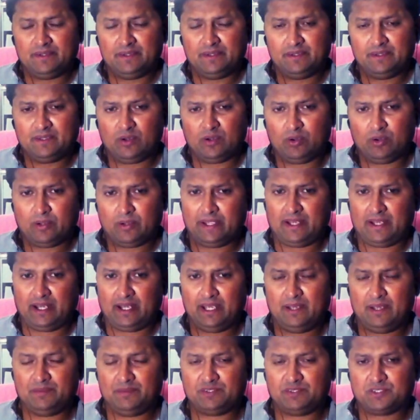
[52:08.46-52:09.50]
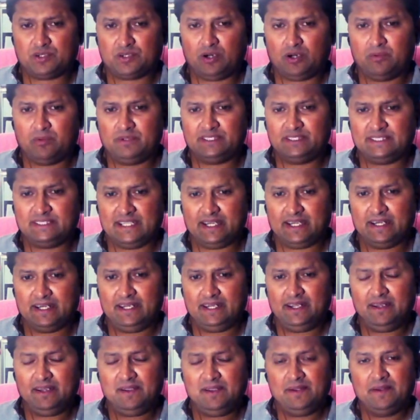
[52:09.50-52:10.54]
Okay, I have stopped this
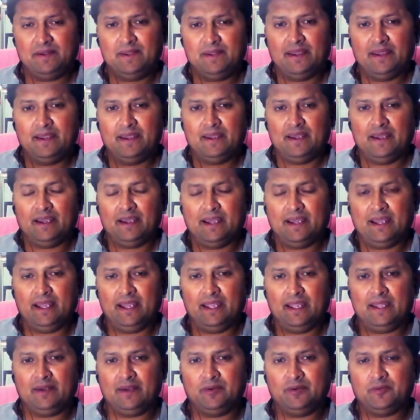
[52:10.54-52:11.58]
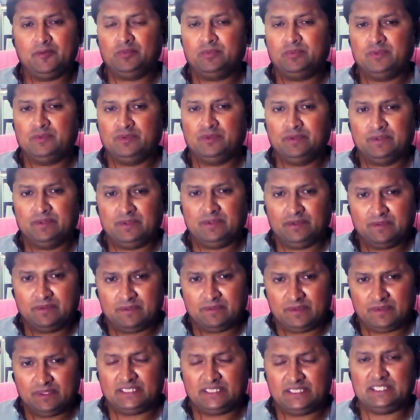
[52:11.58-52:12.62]
sharing, and
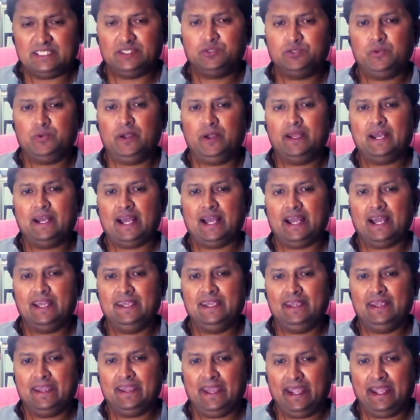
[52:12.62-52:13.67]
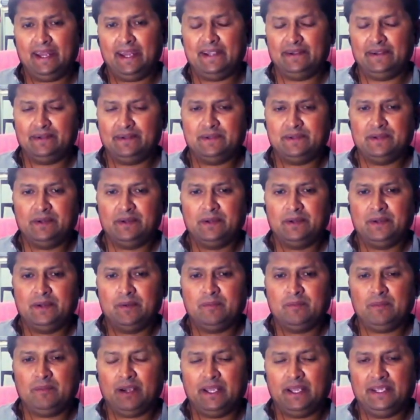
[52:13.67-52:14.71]
this is where I end
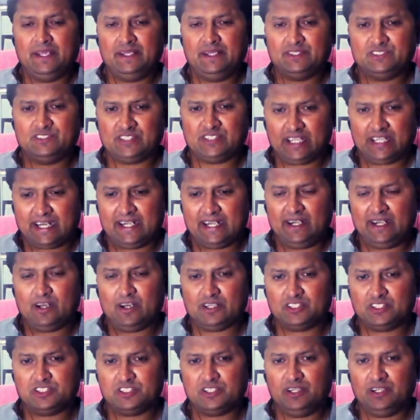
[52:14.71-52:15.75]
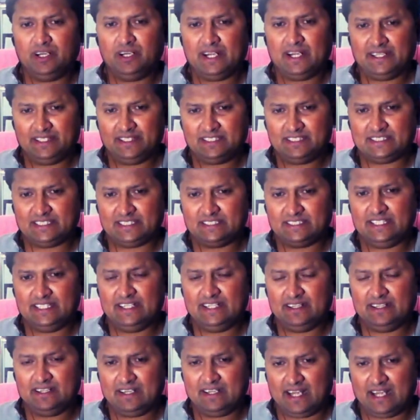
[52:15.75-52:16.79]
my second lecture, and this is the
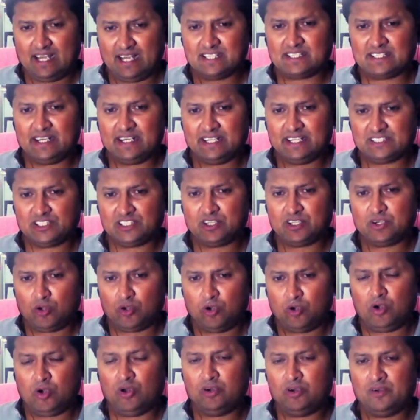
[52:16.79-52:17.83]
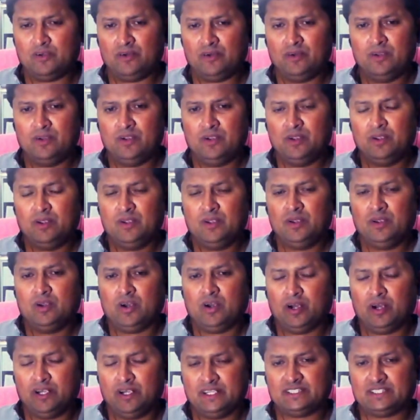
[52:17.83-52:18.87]
last lecture on
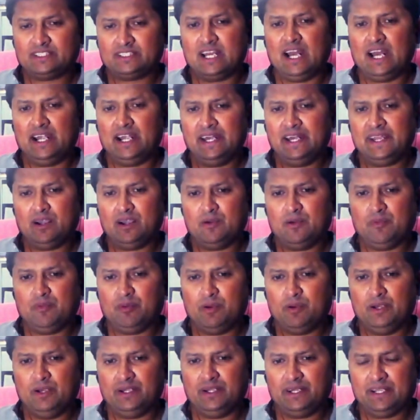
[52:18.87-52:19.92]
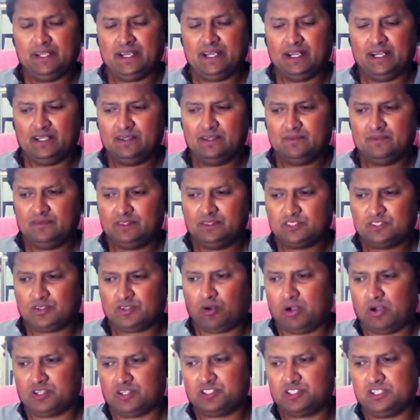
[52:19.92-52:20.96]
understanding of political
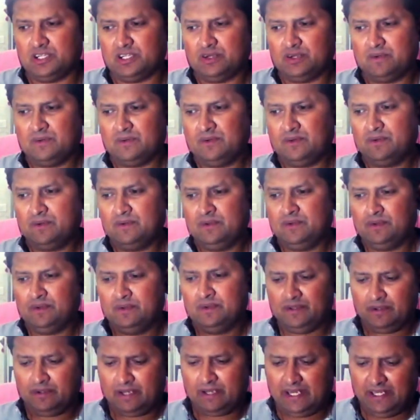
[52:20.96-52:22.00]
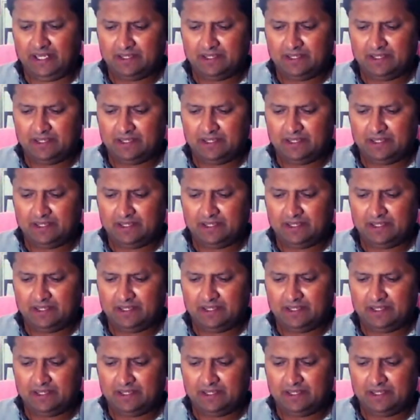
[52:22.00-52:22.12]
structure. Right.